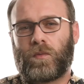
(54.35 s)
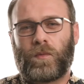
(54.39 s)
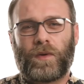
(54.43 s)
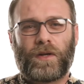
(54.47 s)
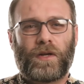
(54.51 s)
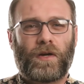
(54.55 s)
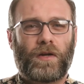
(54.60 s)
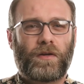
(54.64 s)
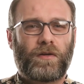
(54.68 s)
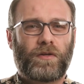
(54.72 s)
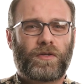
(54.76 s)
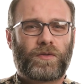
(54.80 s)
When
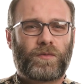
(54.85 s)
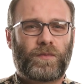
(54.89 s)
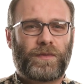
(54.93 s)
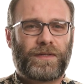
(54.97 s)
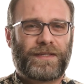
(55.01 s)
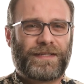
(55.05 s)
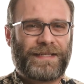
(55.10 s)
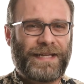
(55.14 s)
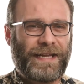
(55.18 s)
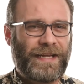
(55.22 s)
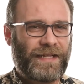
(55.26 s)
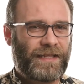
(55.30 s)
hunters
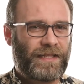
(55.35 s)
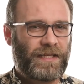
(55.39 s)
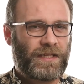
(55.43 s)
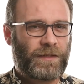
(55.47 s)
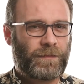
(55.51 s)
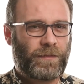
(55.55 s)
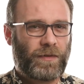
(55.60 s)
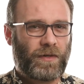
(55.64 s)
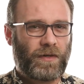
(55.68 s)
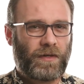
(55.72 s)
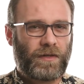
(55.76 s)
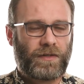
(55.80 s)
would take these
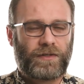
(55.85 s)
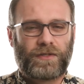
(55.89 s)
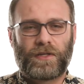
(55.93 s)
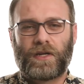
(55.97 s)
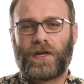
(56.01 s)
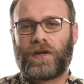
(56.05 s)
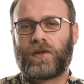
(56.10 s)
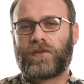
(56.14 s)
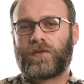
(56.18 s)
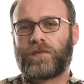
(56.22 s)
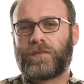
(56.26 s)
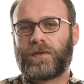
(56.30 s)
birds,
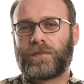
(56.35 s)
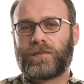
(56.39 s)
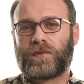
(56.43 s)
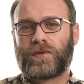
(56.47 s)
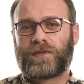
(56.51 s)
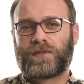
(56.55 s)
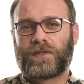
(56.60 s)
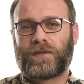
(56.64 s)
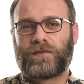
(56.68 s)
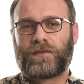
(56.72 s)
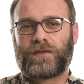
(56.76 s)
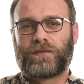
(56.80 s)
other
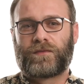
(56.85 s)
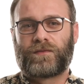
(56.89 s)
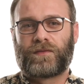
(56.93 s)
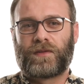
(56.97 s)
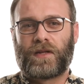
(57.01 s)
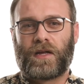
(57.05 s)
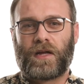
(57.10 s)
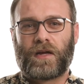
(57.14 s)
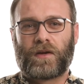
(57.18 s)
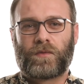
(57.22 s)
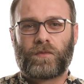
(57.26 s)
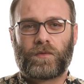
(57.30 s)
members of the
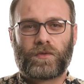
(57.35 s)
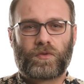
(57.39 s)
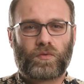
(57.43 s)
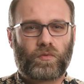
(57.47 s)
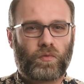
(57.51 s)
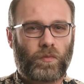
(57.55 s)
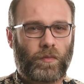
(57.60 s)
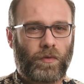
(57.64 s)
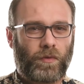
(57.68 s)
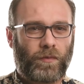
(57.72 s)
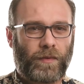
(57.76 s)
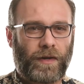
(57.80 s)
flock would
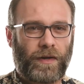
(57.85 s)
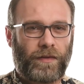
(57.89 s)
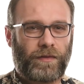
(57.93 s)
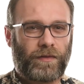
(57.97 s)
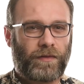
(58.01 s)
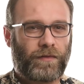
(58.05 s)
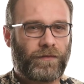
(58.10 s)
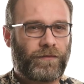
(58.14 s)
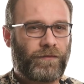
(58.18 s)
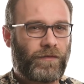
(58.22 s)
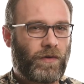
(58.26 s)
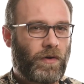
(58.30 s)
swim around
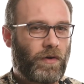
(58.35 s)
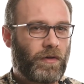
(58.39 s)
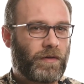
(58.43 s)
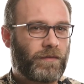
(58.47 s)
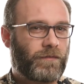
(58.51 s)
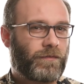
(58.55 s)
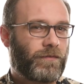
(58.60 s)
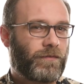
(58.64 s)
their fallen